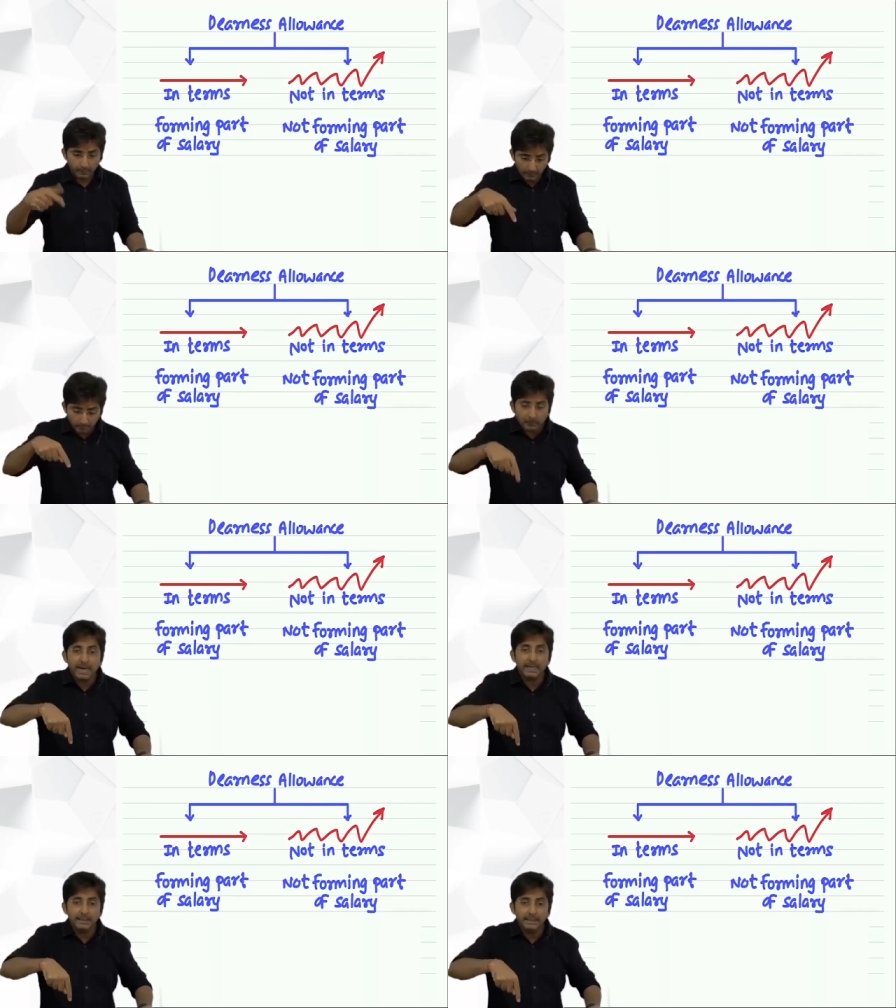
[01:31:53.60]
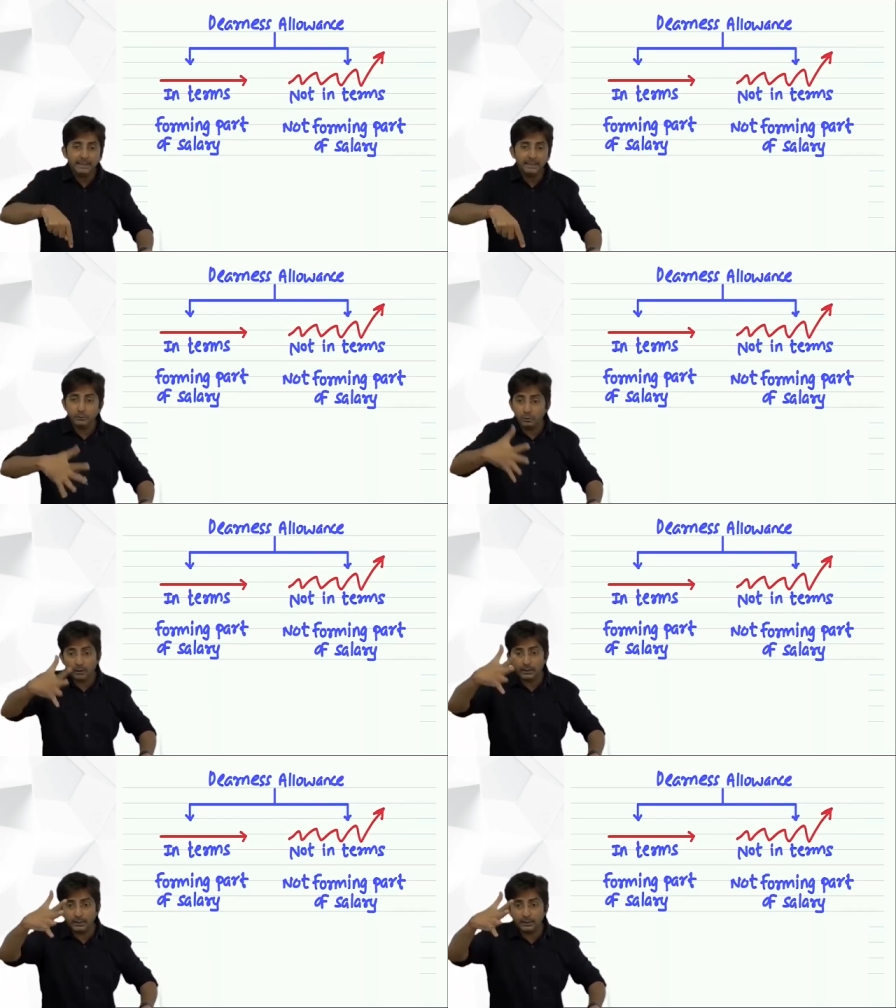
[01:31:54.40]
my DA is
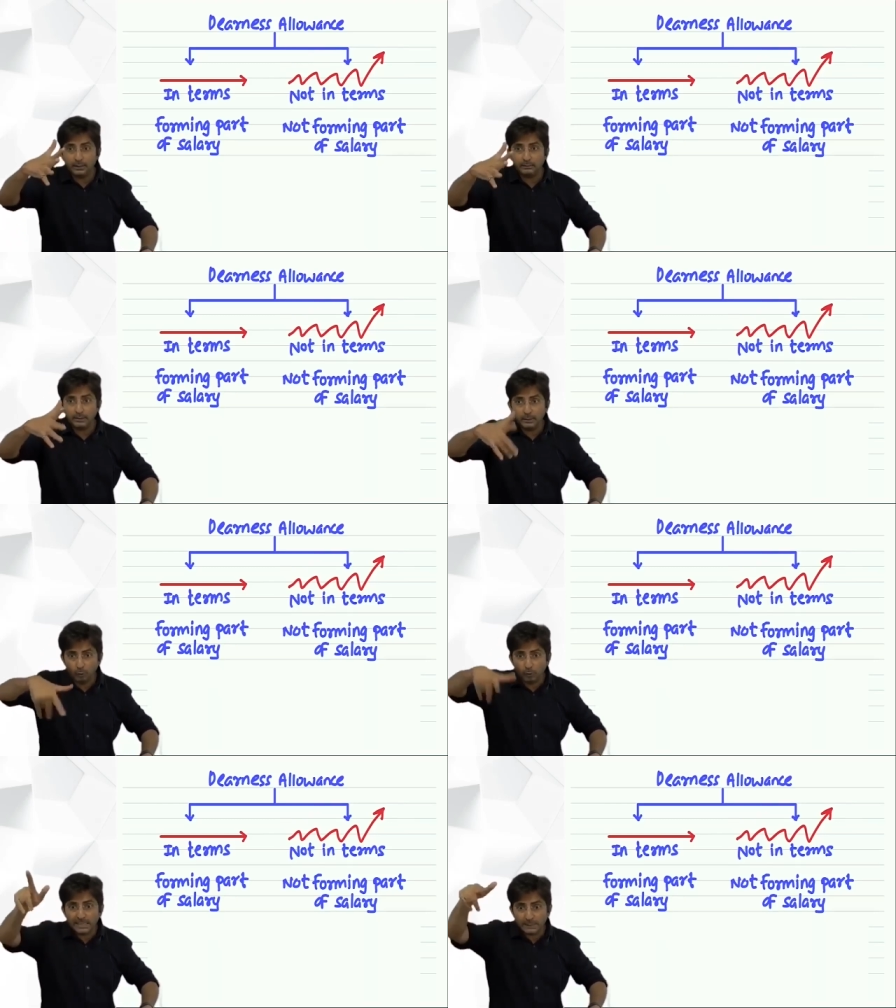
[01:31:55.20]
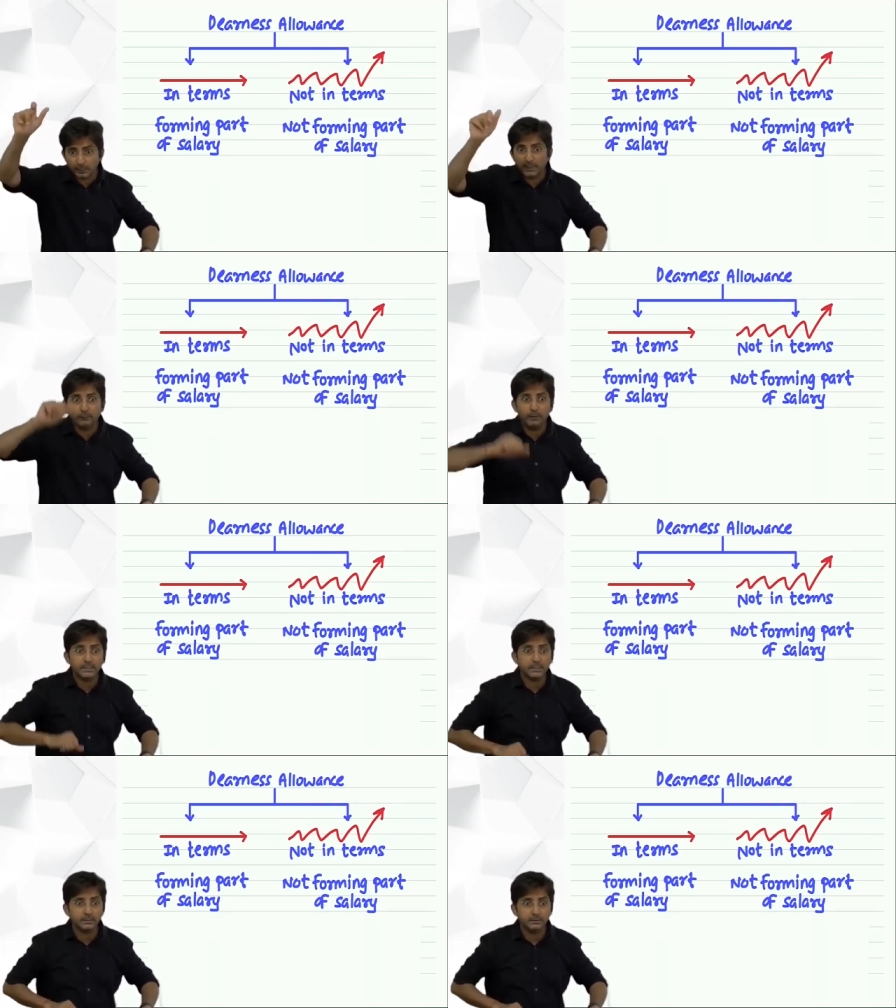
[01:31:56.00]
not in terms, it goes as per
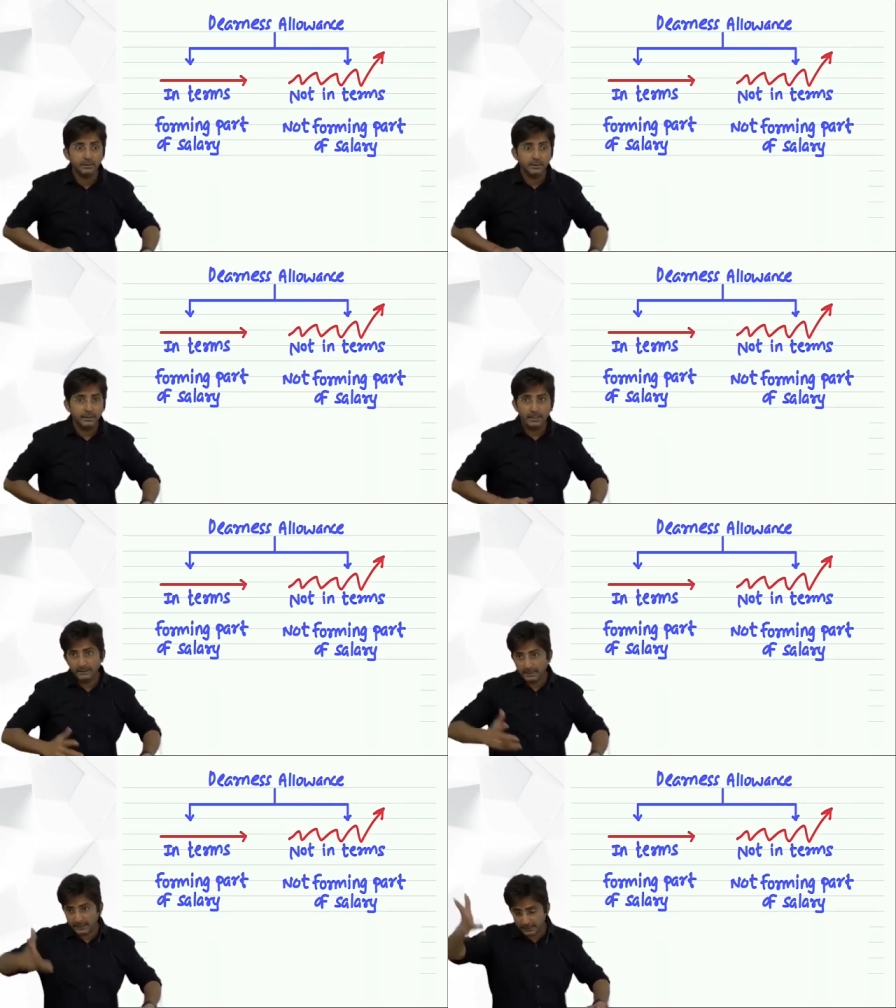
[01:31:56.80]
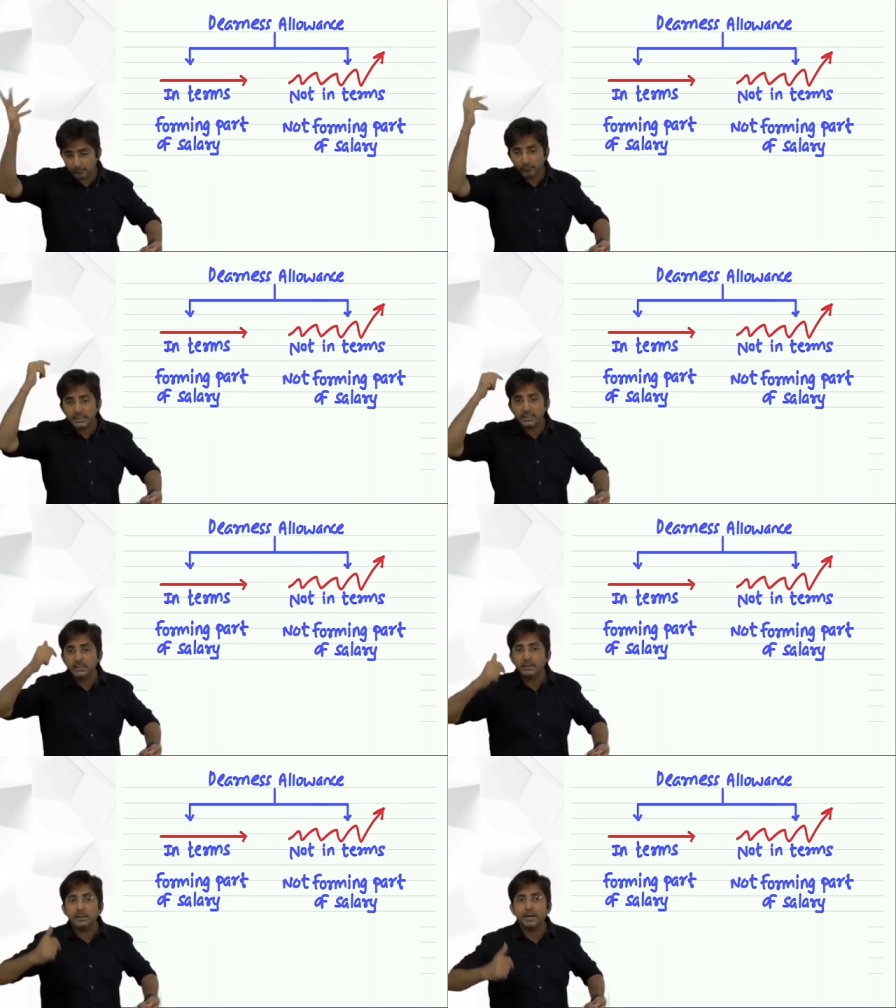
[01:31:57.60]
inflation, and there is inflation
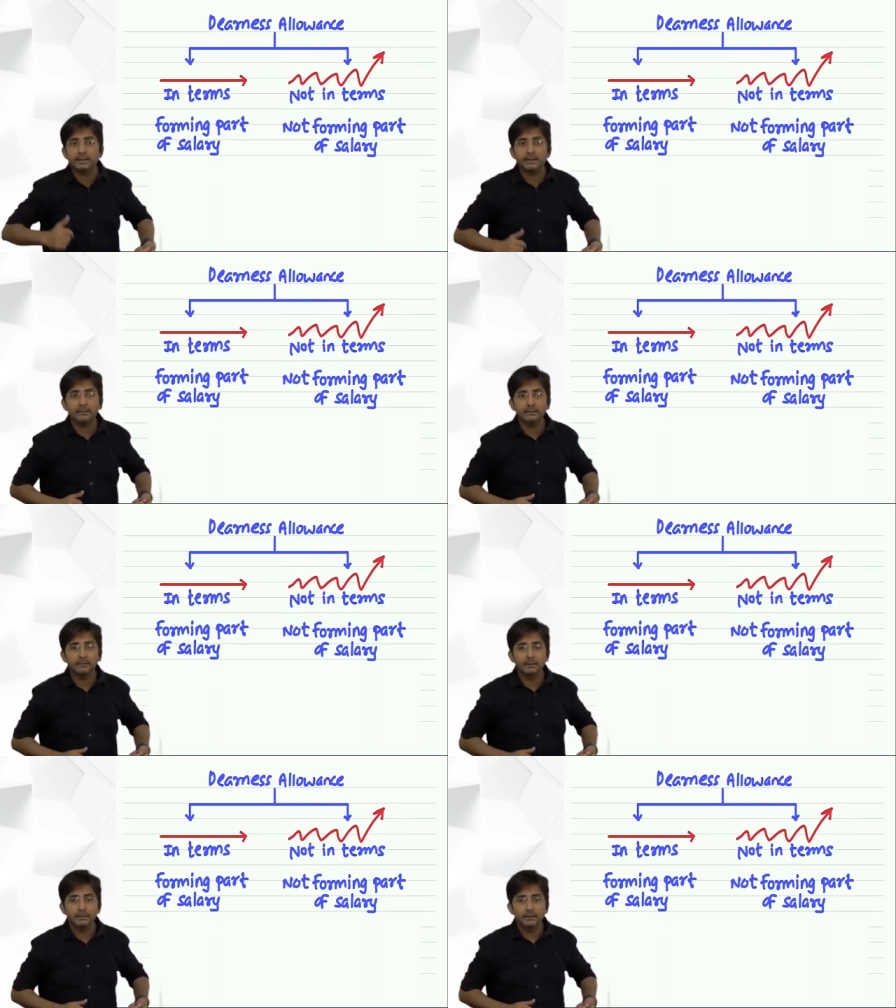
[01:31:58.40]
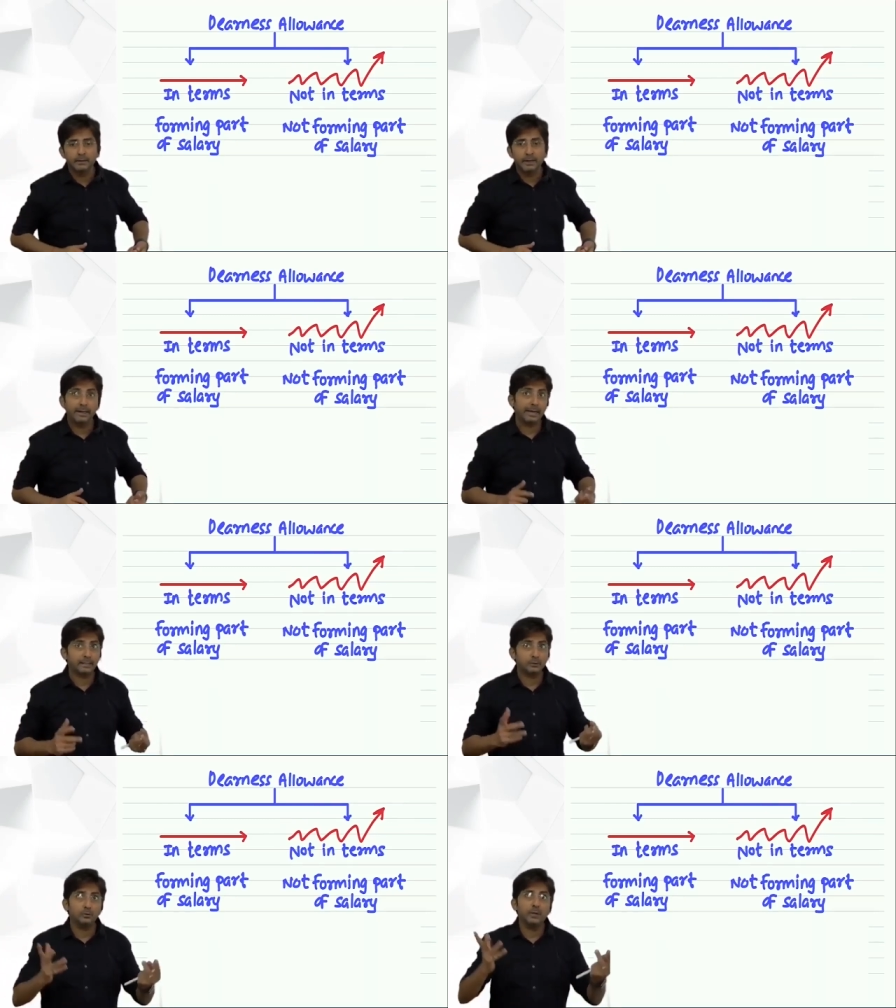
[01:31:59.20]
in the market. And
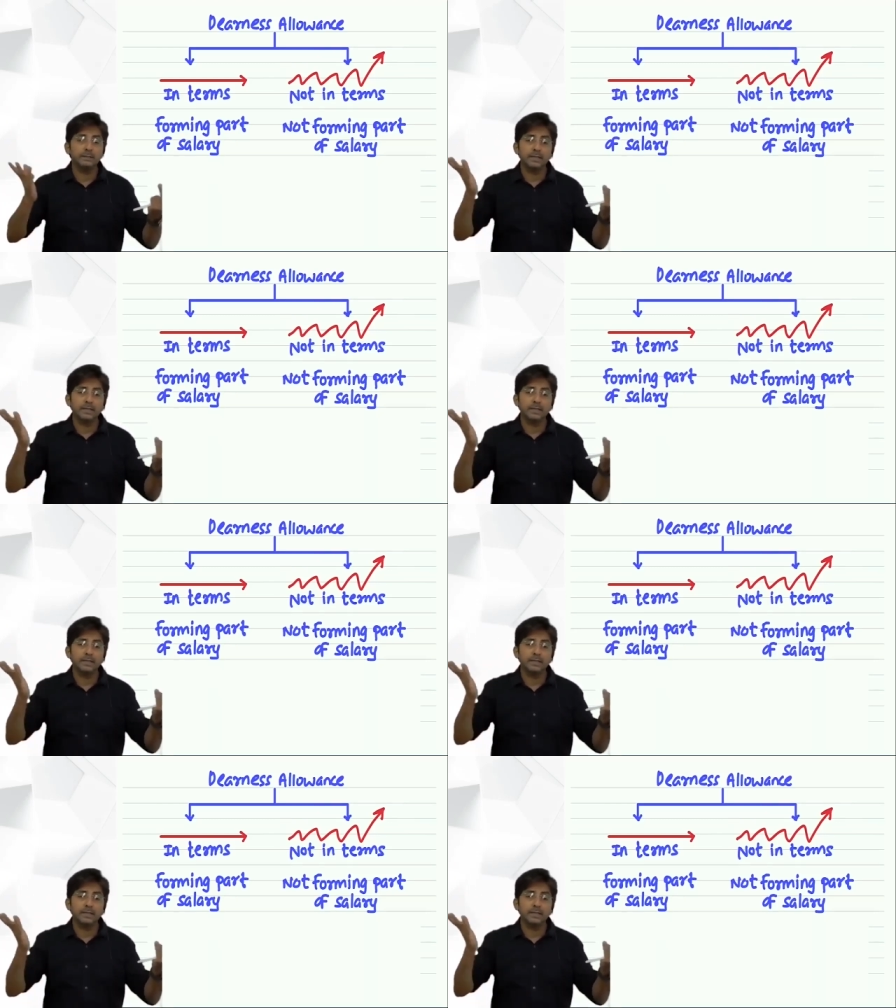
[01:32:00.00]
as soon as there